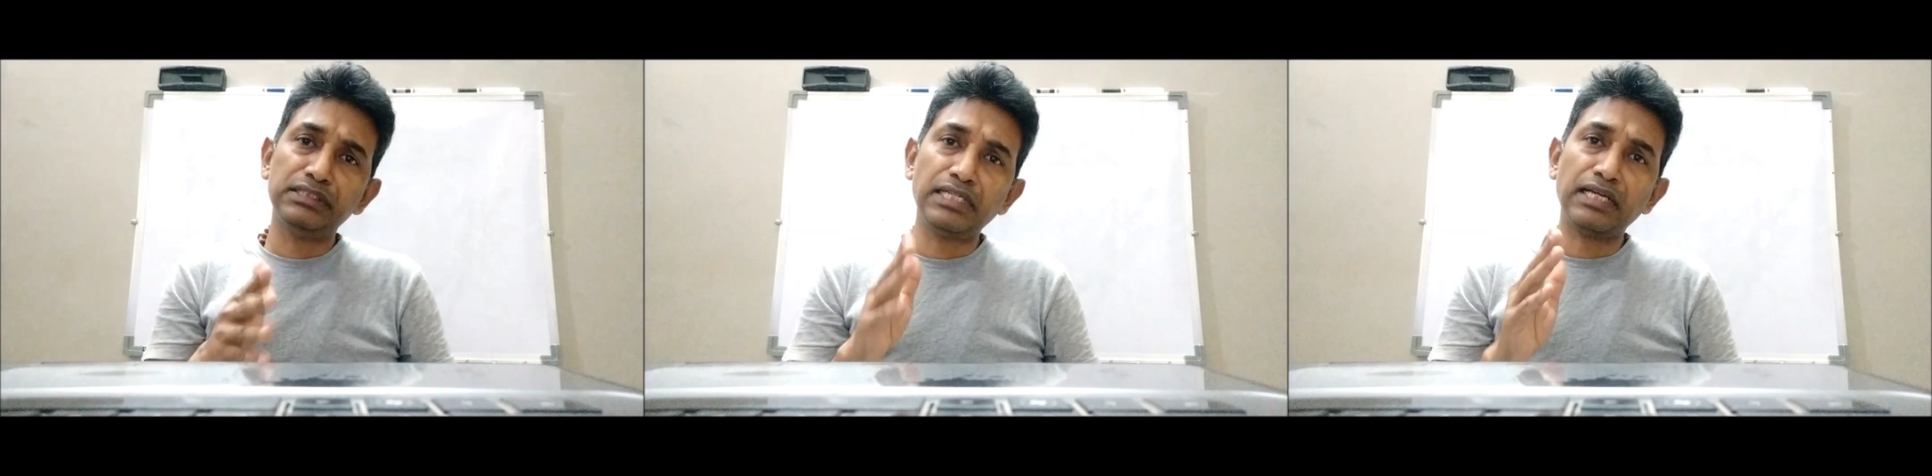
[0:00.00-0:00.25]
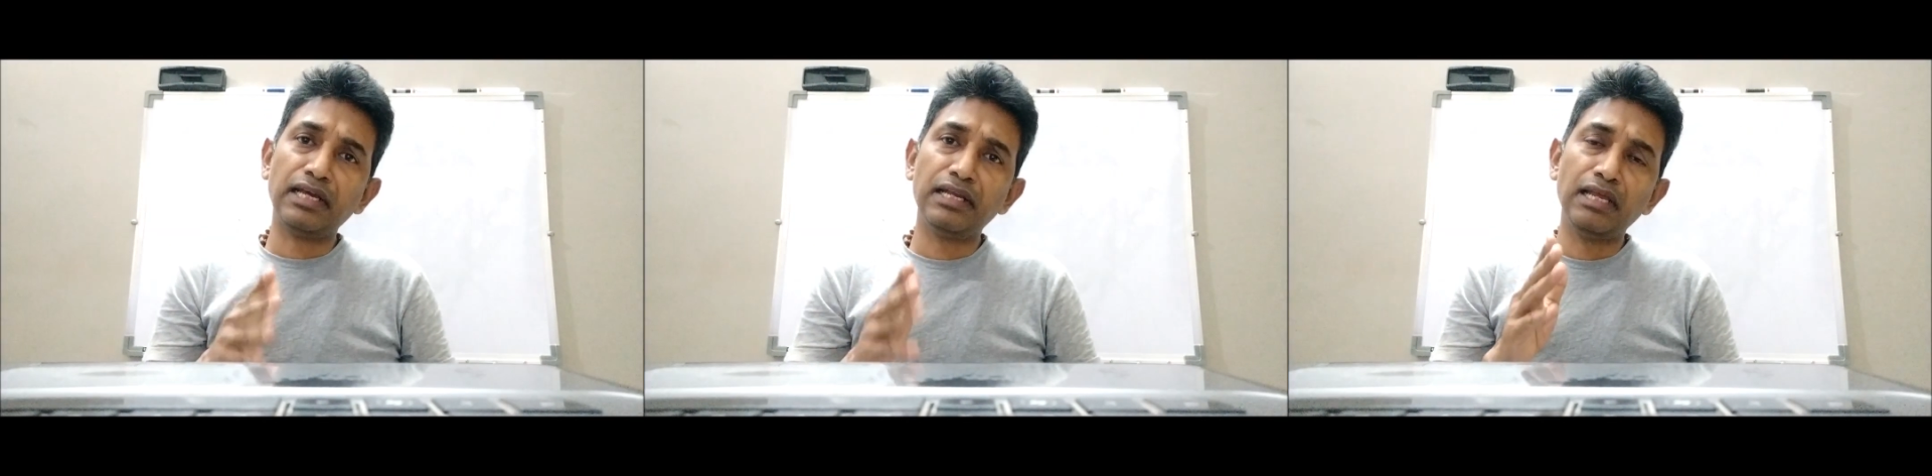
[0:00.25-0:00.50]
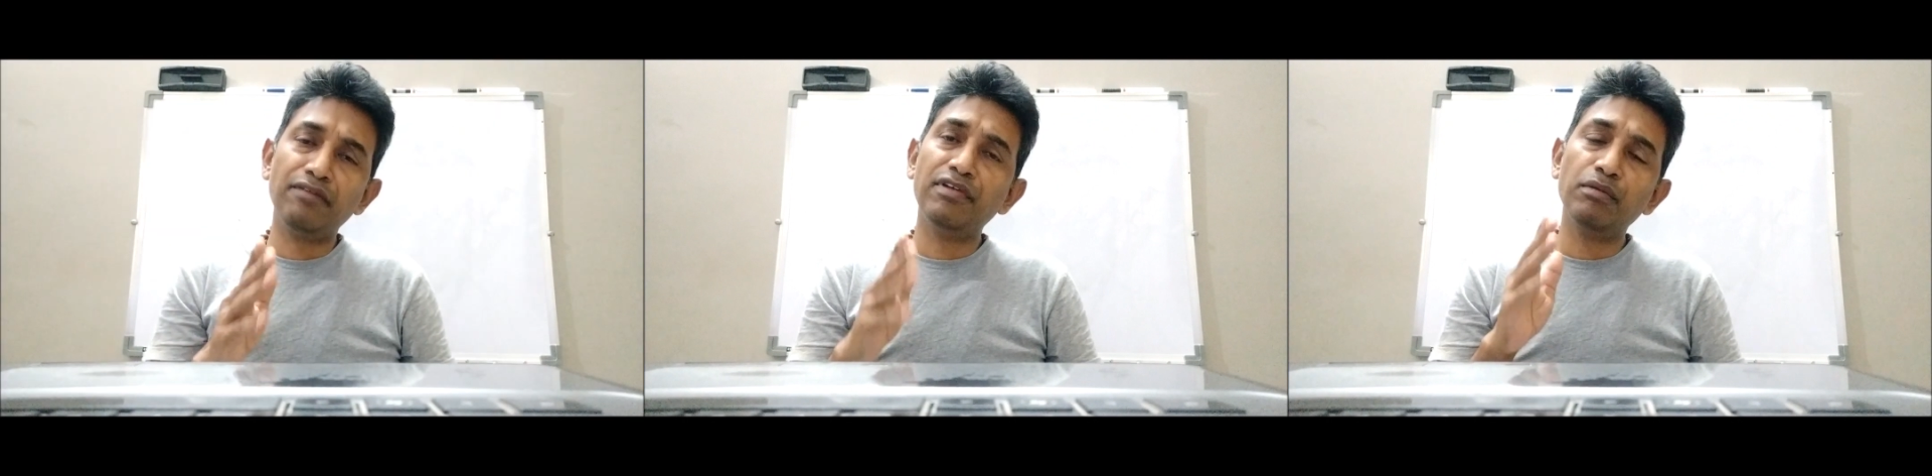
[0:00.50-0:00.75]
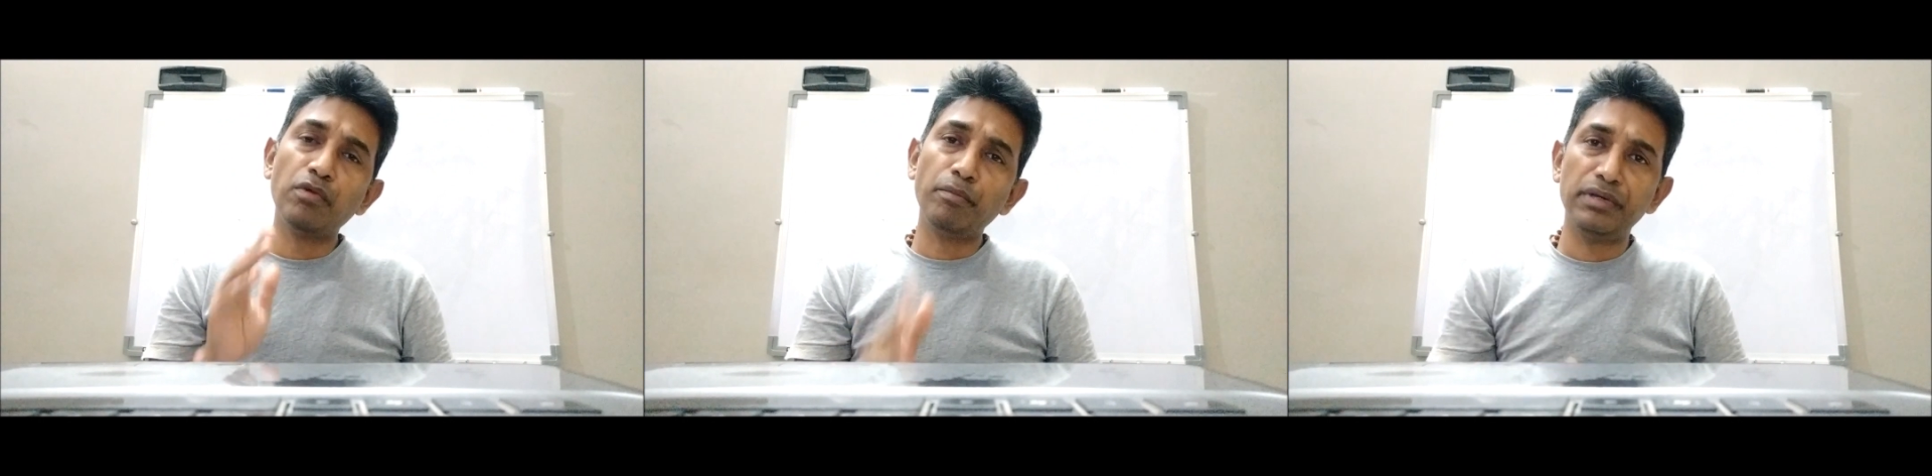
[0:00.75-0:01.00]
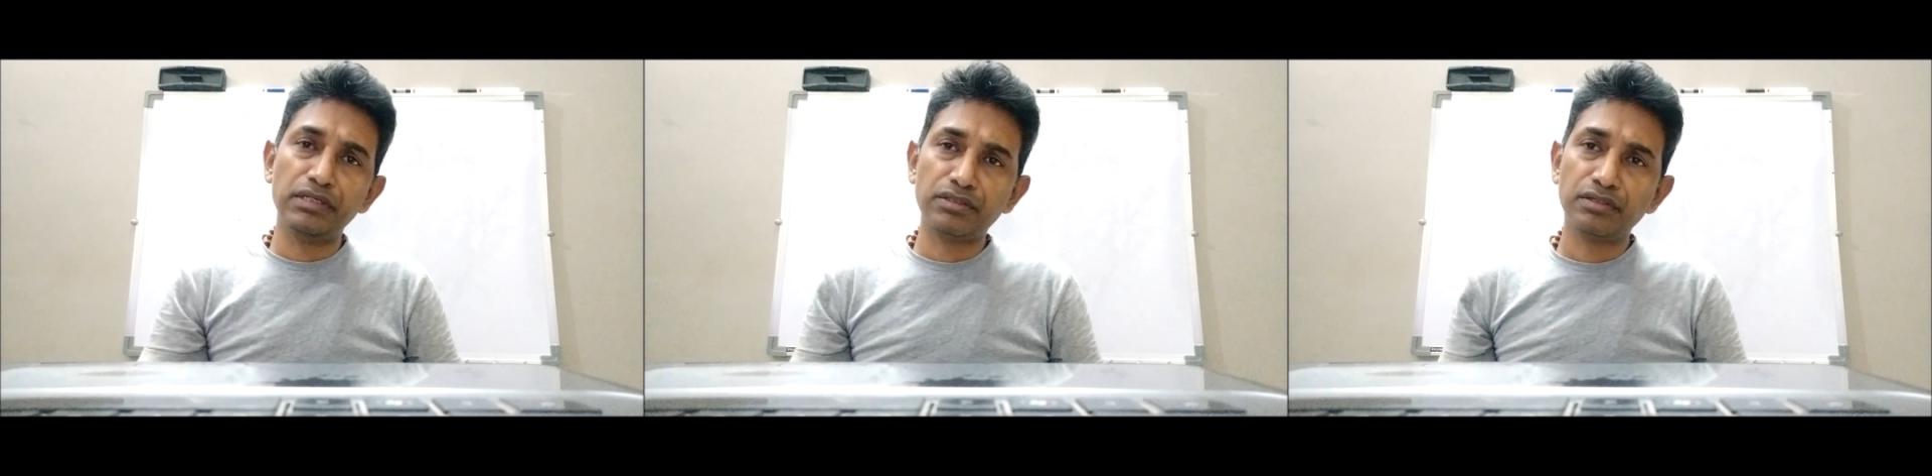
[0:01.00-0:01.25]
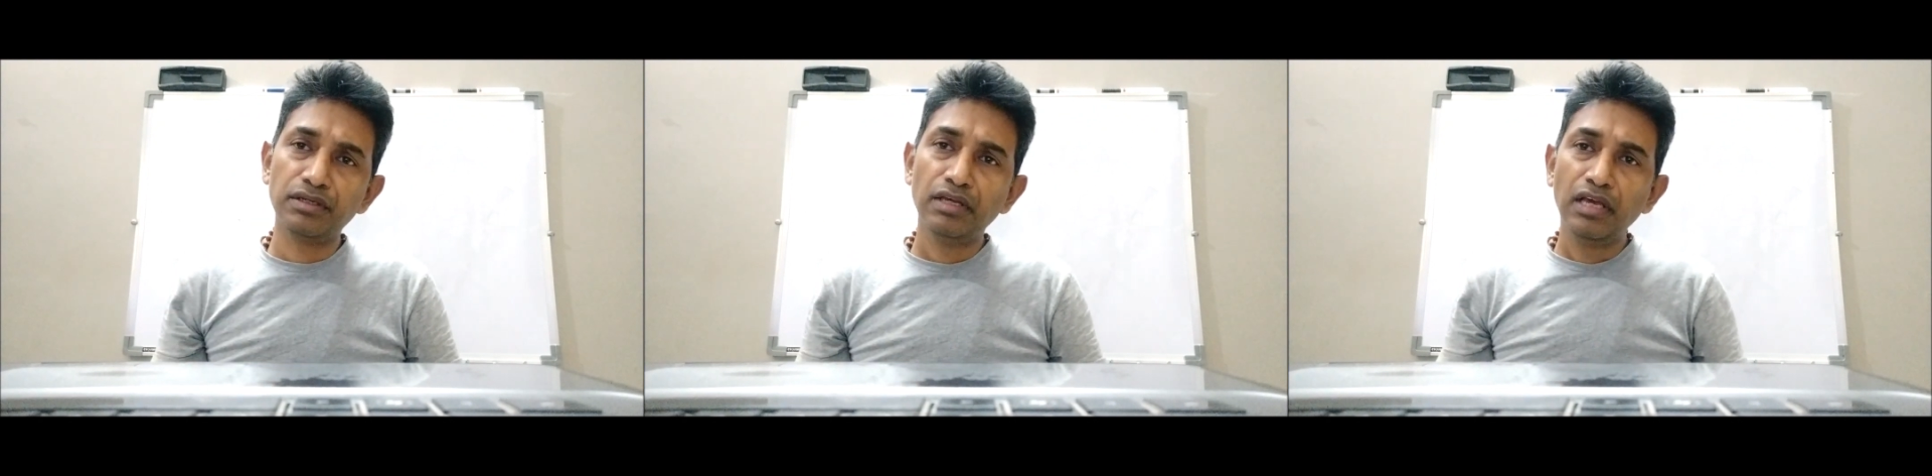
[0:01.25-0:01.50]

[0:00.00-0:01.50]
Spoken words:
second, every moment.